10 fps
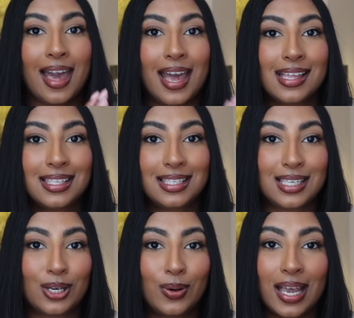it's
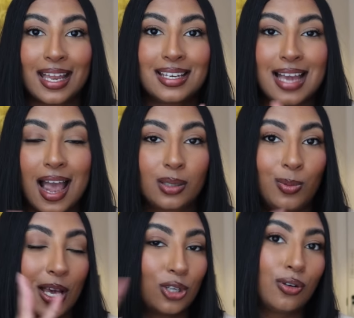still intact,
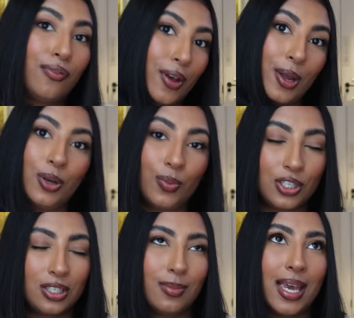protects your phone,
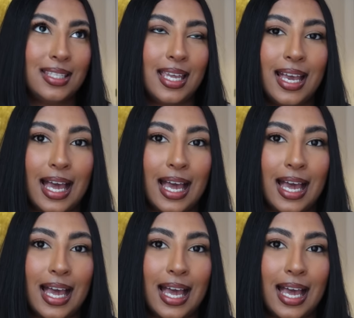which is amazing.